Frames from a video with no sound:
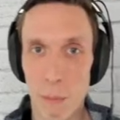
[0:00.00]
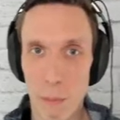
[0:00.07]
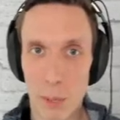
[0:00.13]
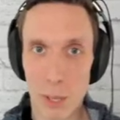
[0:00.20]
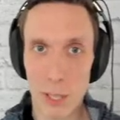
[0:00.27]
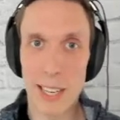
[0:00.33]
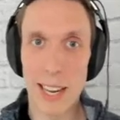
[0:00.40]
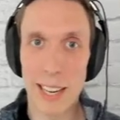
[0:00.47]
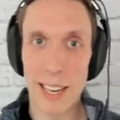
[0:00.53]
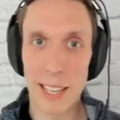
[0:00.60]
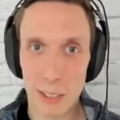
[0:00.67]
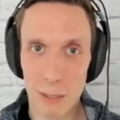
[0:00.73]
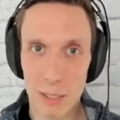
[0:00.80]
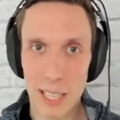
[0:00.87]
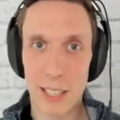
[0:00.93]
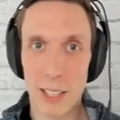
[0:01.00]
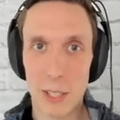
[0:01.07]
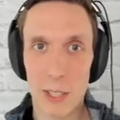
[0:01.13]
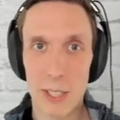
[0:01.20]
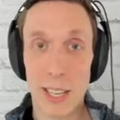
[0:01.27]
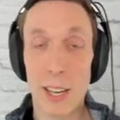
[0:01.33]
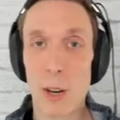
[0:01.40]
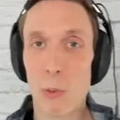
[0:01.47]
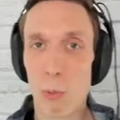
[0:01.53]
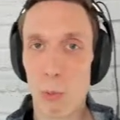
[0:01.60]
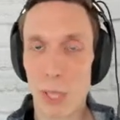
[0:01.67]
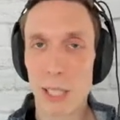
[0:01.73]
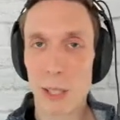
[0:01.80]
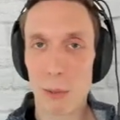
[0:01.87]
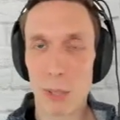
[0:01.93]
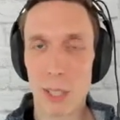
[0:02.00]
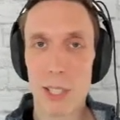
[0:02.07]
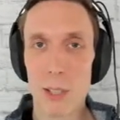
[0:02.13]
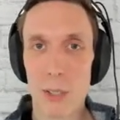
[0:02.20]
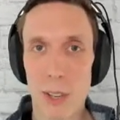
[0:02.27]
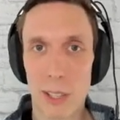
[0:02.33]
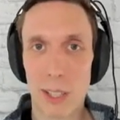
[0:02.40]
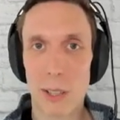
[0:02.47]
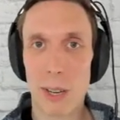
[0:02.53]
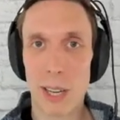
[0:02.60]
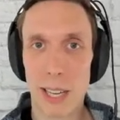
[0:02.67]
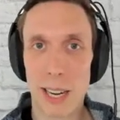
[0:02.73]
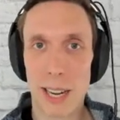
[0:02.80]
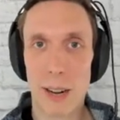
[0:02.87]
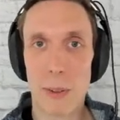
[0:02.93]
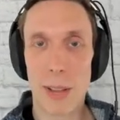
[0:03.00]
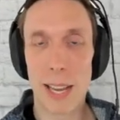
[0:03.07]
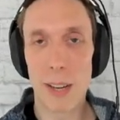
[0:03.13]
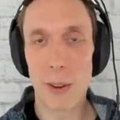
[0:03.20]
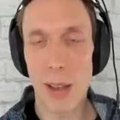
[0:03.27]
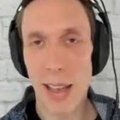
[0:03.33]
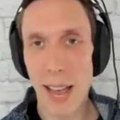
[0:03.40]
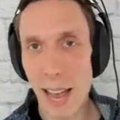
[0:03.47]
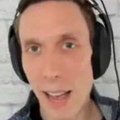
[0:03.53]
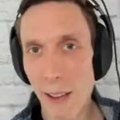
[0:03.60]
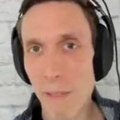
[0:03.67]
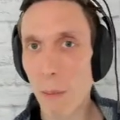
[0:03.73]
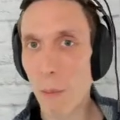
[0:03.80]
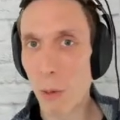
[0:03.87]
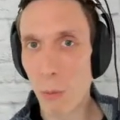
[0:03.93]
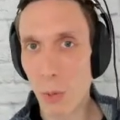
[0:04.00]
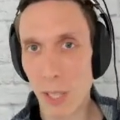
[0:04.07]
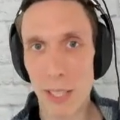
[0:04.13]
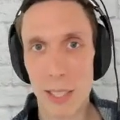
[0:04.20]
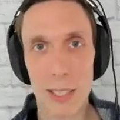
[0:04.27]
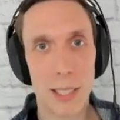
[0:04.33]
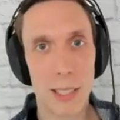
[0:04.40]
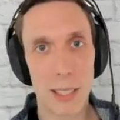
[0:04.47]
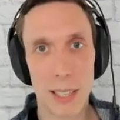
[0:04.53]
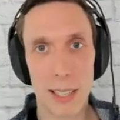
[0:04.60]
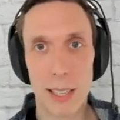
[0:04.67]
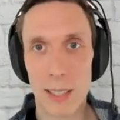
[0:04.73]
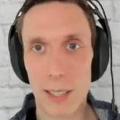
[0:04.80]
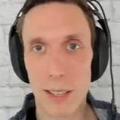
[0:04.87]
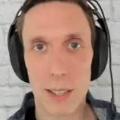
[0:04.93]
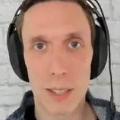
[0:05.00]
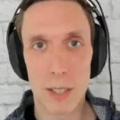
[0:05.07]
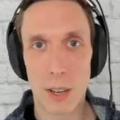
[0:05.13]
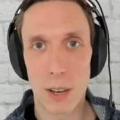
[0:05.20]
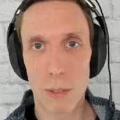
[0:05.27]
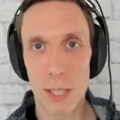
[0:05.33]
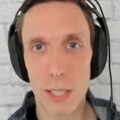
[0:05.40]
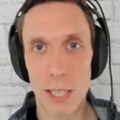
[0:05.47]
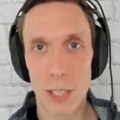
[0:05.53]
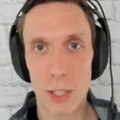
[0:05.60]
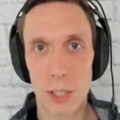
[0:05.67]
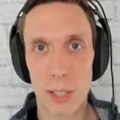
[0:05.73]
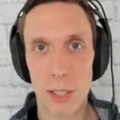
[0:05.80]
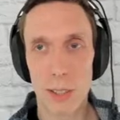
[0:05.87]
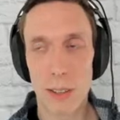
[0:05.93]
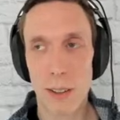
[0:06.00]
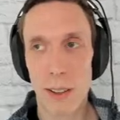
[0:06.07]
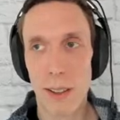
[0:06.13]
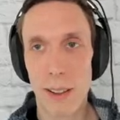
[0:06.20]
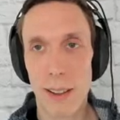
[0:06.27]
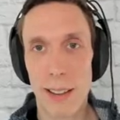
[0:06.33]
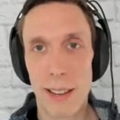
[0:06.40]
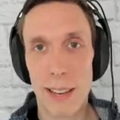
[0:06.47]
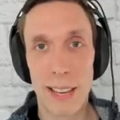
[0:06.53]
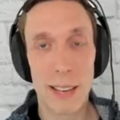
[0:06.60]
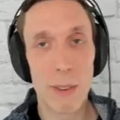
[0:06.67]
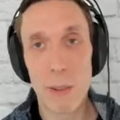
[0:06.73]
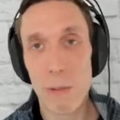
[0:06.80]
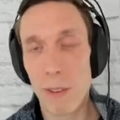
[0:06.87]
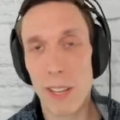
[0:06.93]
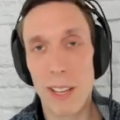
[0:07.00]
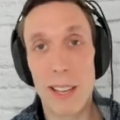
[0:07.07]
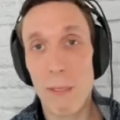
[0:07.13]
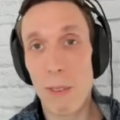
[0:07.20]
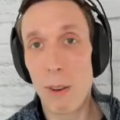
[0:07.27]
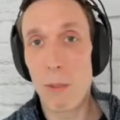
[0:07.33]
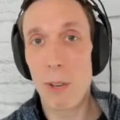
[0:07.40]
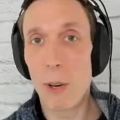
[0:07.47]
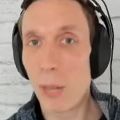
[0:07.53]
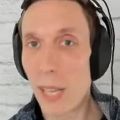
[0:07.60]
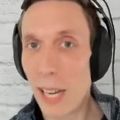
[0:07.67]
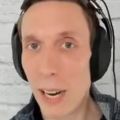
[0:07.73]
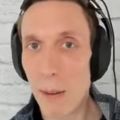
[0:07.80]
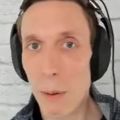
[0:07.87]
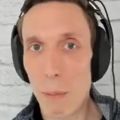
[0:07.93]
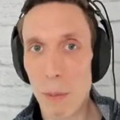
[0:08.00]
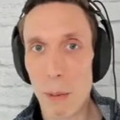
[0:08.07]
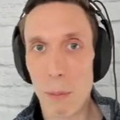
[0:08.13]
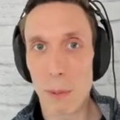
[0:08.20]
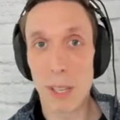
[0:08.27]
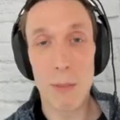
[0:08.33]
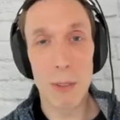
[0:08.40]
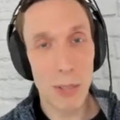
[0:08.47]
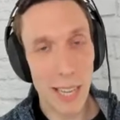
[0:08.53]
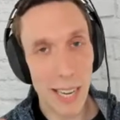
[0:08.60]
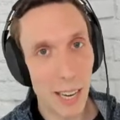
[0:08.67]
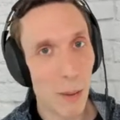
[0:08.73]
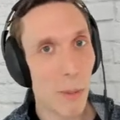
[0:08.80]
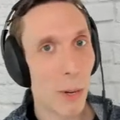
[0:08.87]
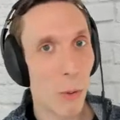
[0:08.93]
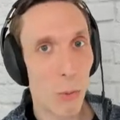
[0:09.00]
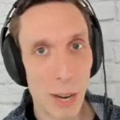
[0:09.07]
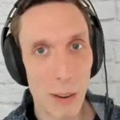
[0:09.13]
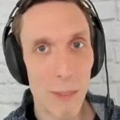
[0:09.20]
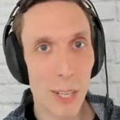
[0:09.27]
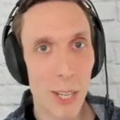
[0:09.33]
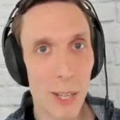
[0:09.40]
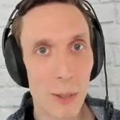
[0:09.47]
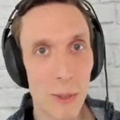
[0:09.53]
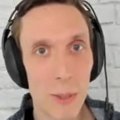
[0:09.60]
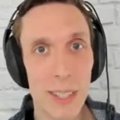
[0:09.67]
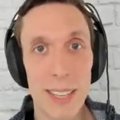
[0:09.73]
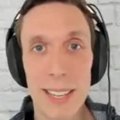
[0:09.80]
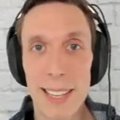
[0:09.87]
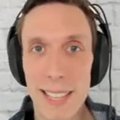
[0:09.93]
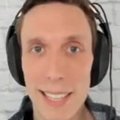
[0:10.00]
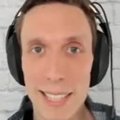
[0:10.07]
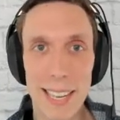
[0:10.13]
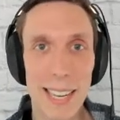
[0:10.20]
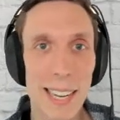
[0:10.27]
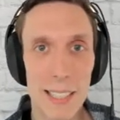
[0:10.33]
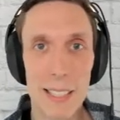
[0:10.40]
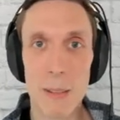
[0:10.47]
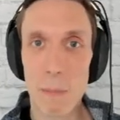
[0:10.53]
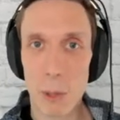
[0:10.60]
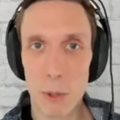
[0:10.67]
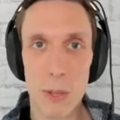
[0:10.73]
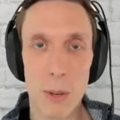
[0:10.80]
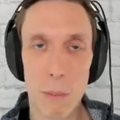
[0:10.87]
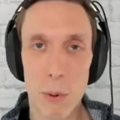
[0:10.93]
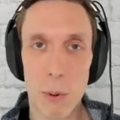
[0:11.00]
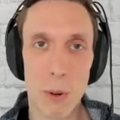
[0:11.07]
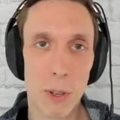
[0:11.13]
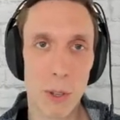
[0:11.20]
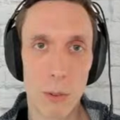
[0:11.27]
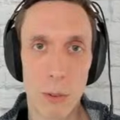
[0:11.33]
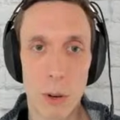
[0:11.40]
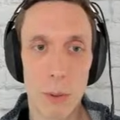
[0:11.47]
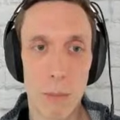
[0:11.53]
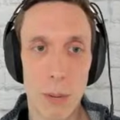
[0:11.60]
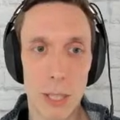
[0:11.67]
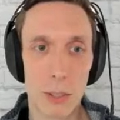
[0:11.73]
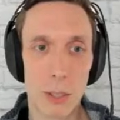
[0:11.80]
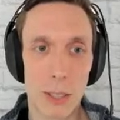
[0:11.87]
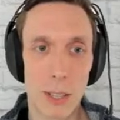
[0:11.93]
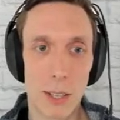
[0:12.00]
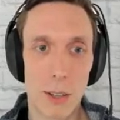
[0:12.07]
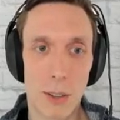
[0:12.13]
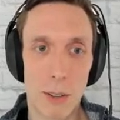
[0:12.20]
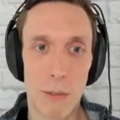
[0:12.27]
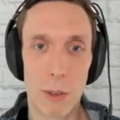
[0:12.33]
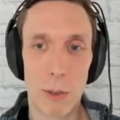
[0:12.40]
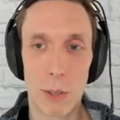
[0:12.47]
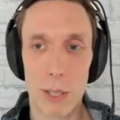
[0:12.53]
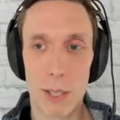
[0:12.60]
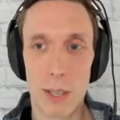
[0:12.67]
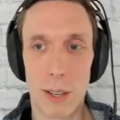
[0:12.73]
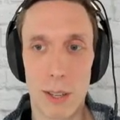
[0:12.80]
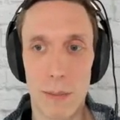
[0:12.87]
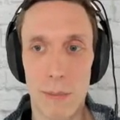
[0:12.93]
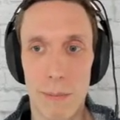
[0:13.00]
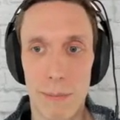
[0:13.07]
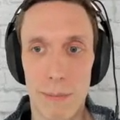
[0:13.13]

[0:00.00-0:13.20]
percentage of sellers that are really, really struggling right now. And you have to be willing to lean into this conversation. Even if you don't care about people, if you care about revenue, this is the most important growth metric that you can focus on.